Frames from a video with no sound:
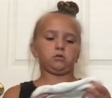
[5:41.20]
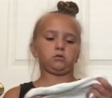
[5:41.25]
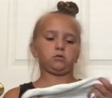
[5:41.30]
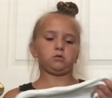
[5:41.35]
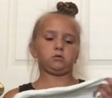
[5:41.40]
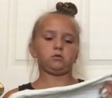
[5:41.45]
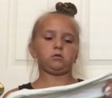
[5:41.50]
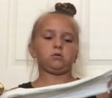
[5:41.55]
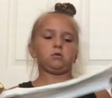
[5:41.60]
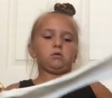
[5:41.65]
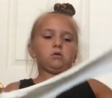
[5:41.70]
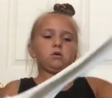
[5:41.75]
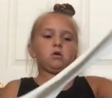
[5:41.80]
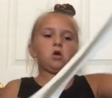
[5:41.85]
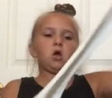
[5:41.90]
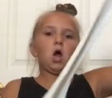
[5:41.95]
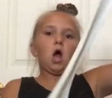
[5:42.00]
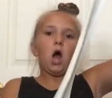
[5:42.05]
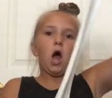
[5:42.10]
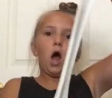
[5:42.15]

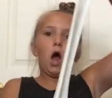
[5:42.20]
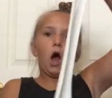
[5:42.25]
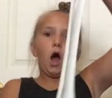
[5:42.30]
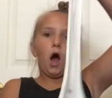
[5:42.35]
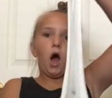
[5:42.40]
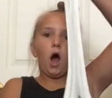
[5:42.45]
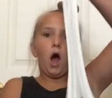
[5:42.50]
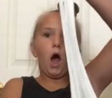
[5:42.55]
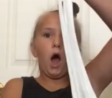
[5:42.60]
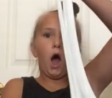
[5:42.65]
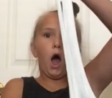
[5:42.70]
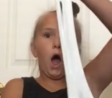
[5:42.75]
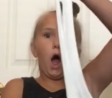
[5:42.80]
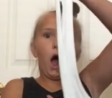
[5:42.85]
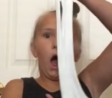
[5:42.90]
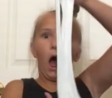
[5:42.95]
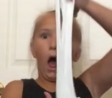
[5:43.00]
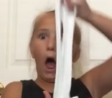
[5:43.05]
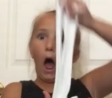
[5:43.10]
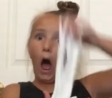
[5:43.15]

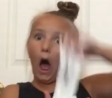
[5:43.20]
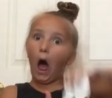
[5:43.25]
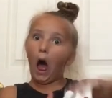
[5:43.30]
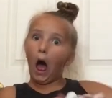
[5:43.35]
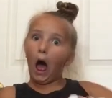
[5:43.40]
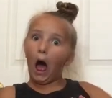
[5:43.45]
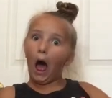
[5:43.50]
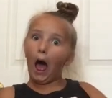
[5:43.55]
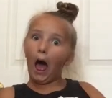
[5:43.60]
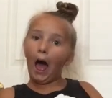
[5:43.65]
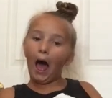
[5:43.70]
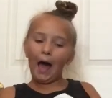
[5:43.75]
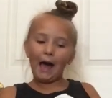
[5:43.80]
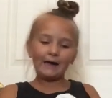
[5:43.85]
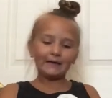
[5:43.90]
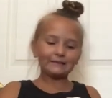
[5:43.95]
[no speech]